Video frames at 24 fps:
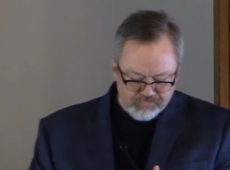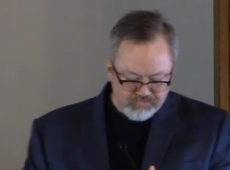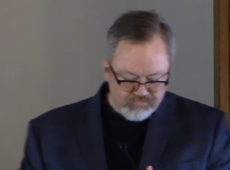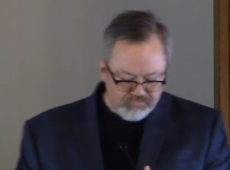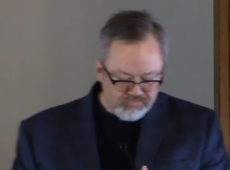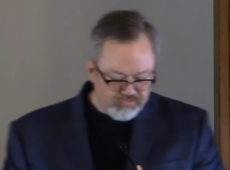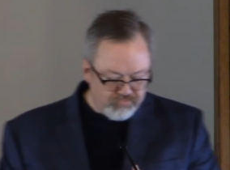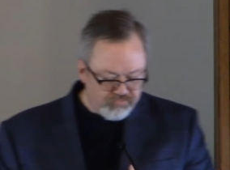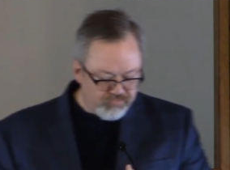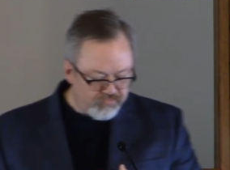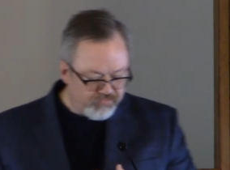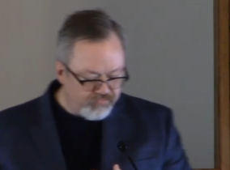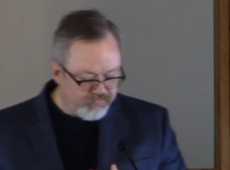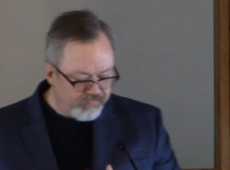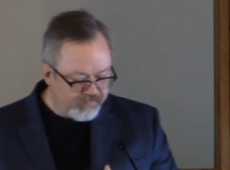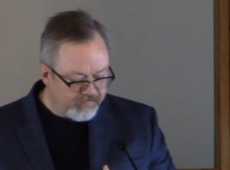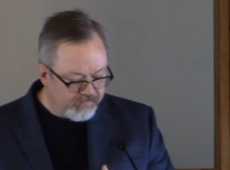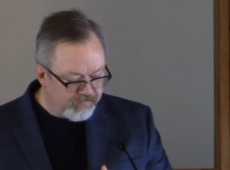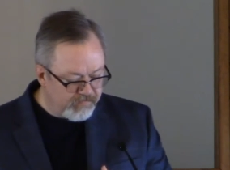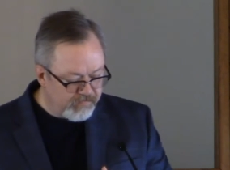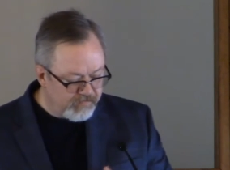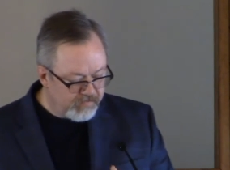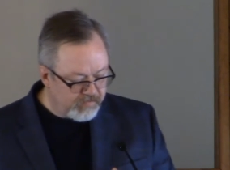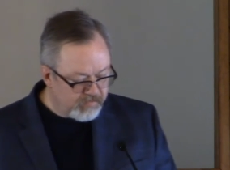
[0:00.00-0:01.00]

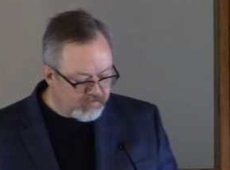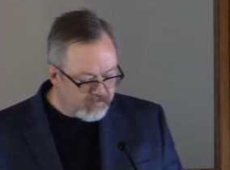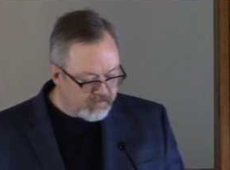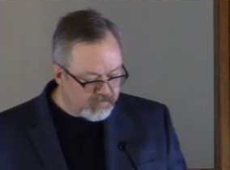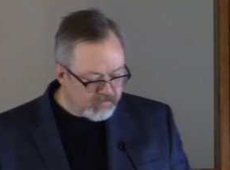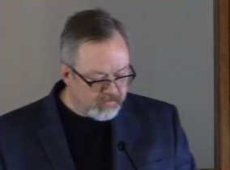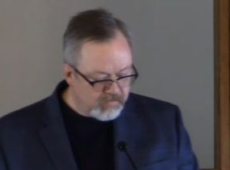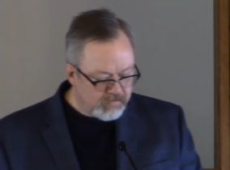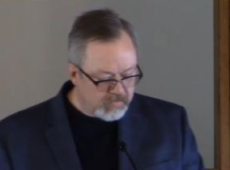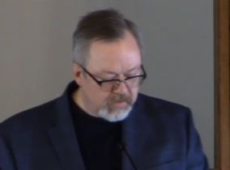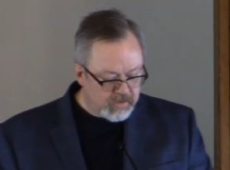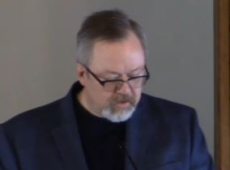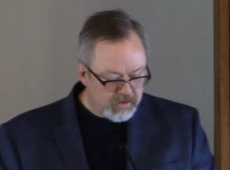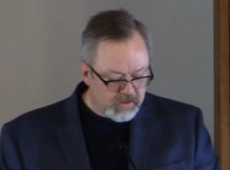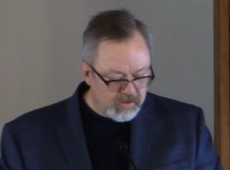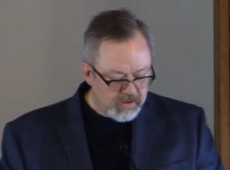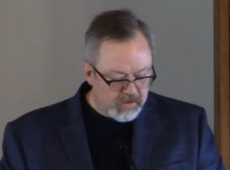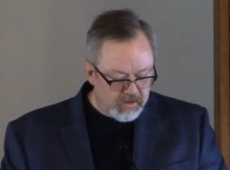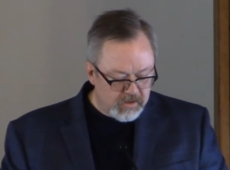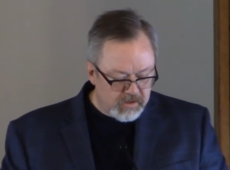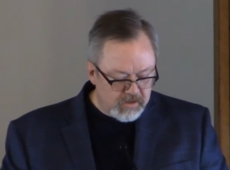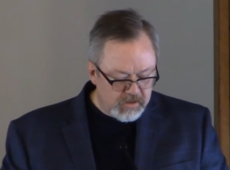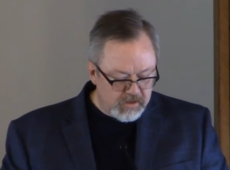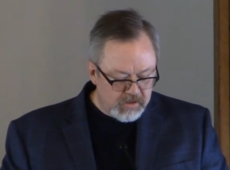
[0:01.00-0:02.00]

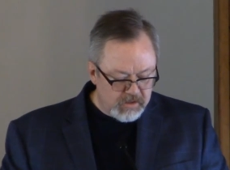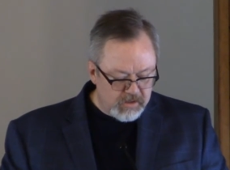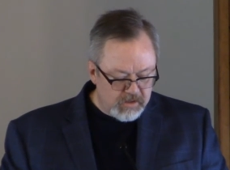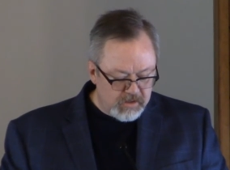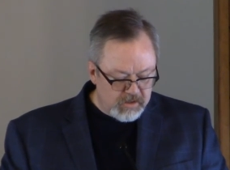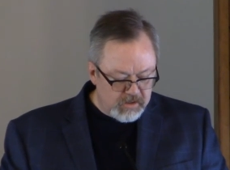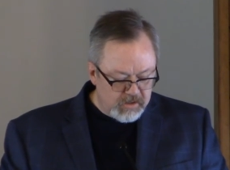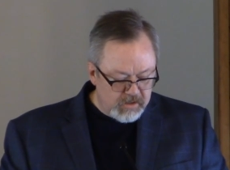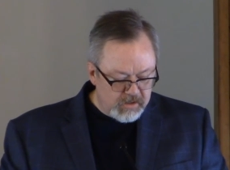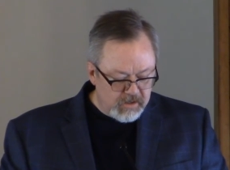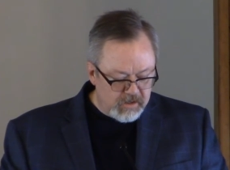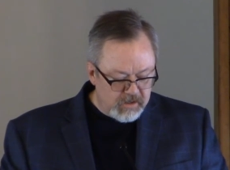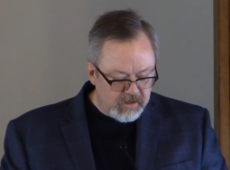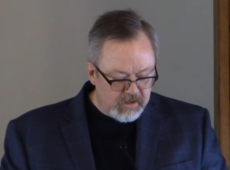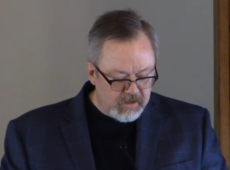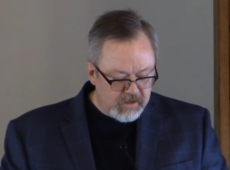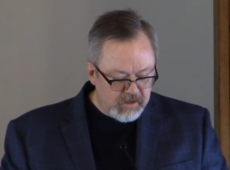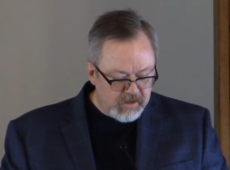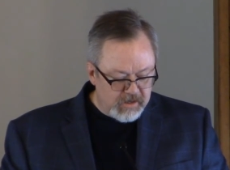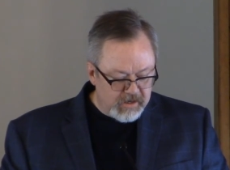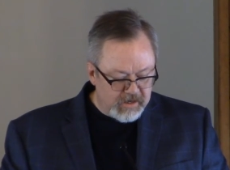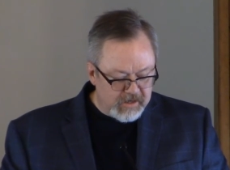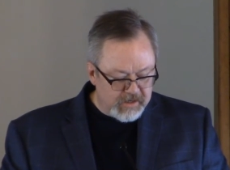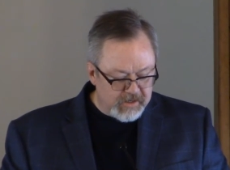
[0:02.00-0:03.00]

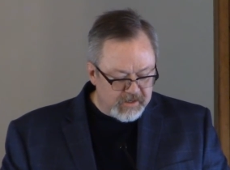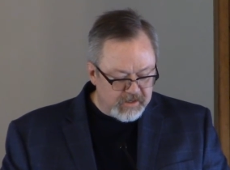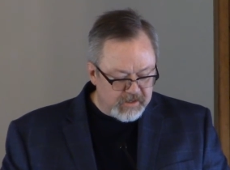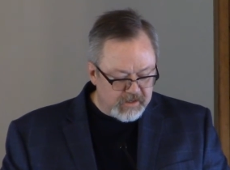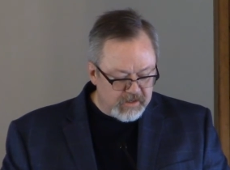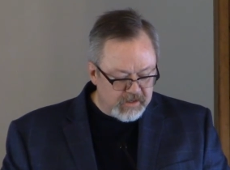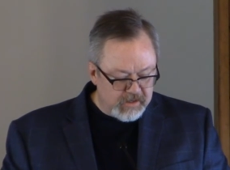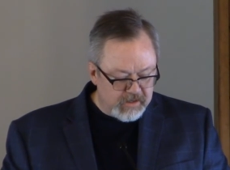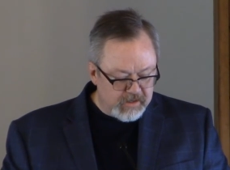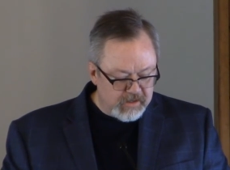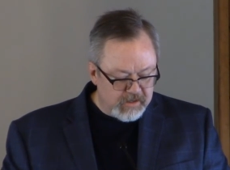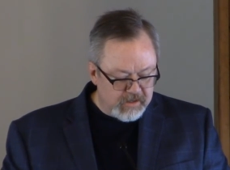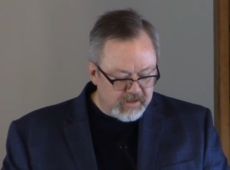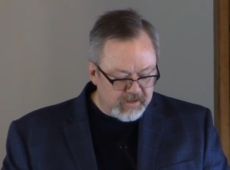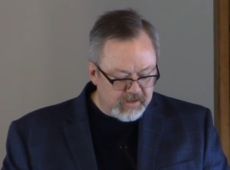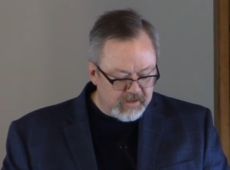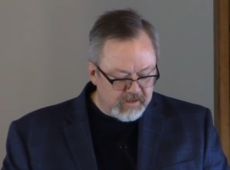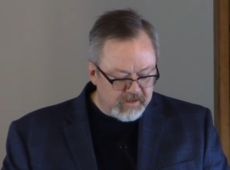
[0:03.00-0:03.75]
[no speech]